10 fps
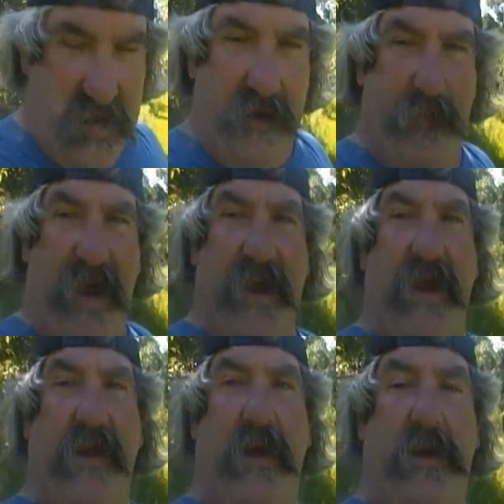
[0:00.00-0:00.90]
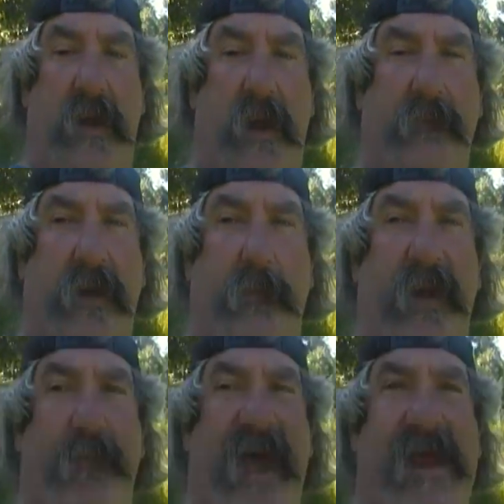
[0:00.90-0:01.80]
Yeah, Byetta. I'm
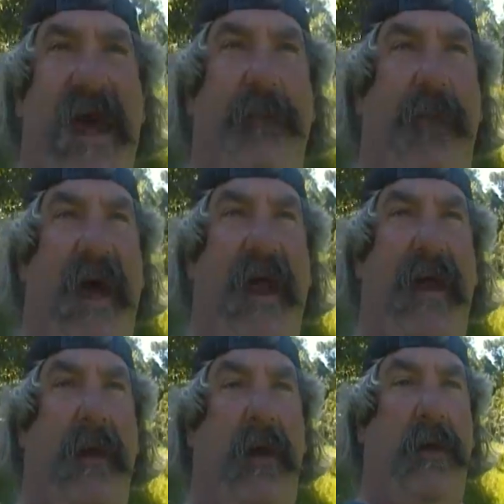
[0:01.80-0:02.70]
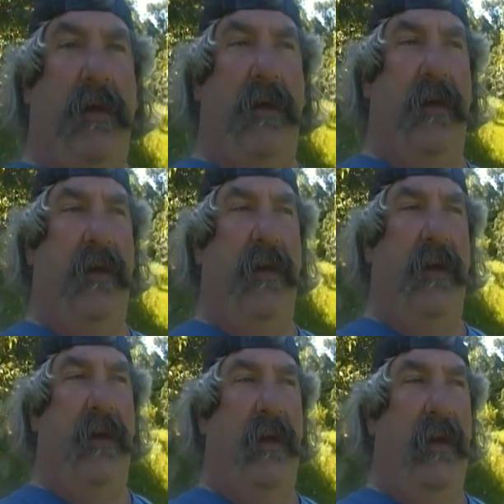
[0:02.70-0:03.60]
going to be back on Byetta.
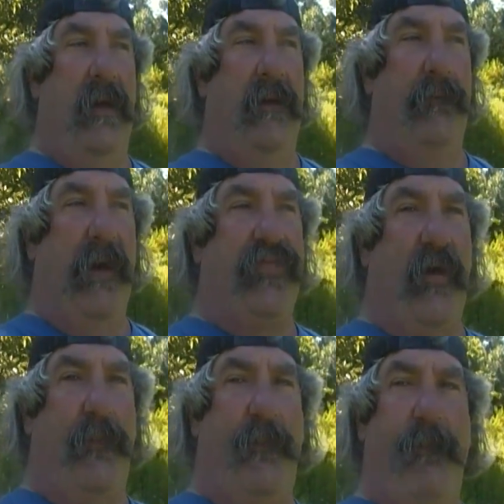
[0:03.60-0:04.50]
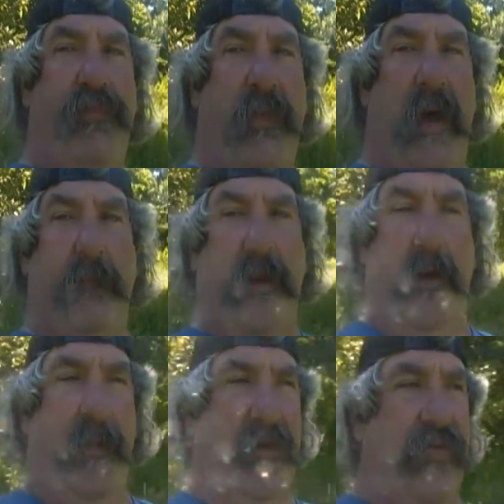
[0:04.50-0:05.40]
But I'm
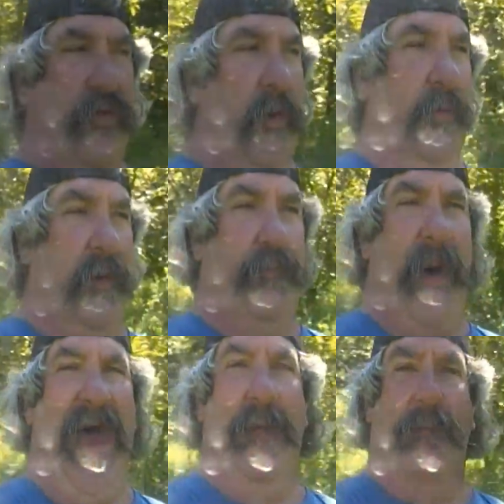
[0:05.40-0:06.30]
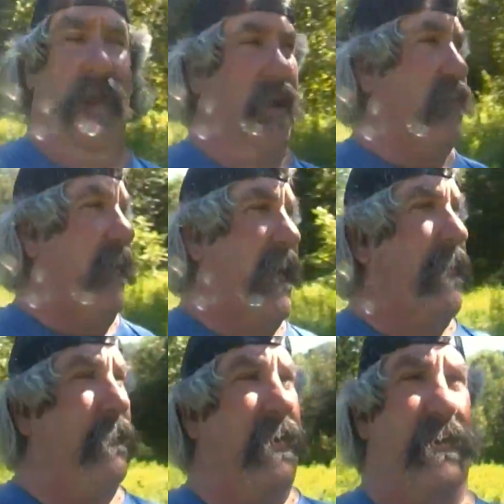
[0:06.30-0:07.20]
going to be doing the 5
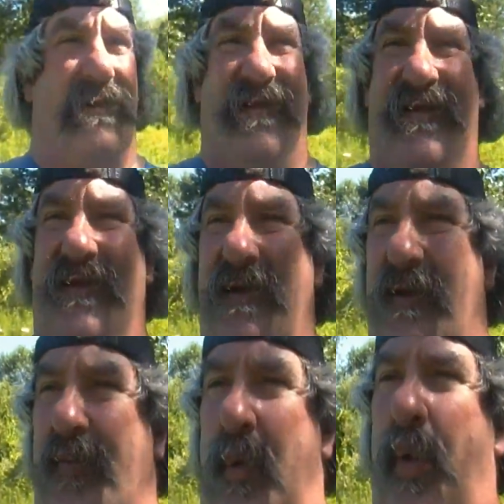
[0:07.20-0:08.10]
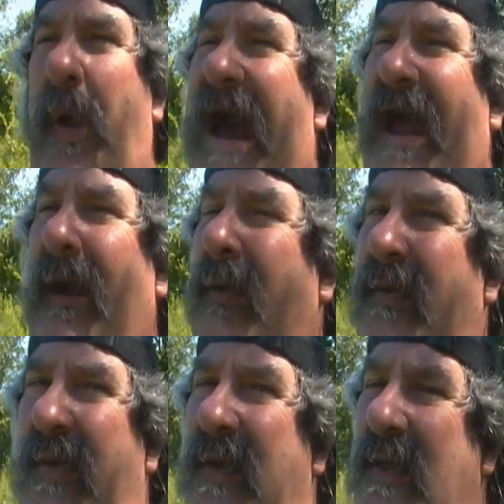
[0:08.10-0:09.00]
milligram for a
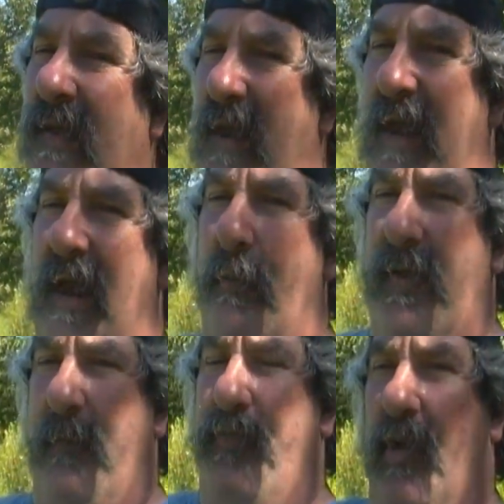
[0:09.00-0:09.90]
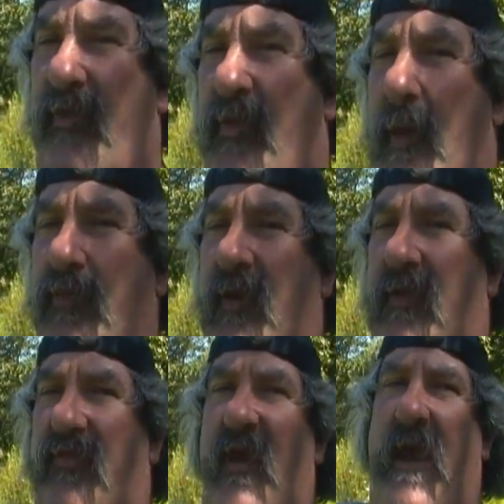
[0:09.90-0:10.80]
while. Then I'll be pushed up
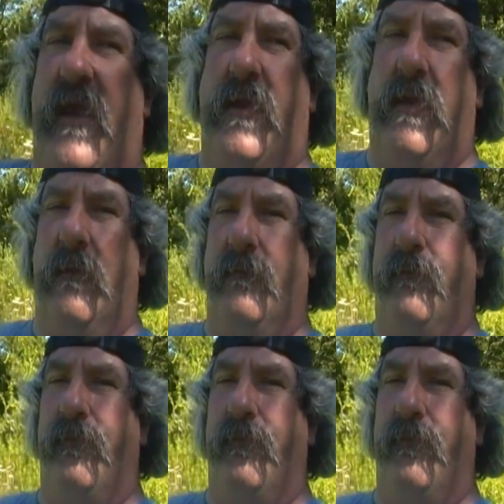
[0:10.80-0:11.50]
to the 10.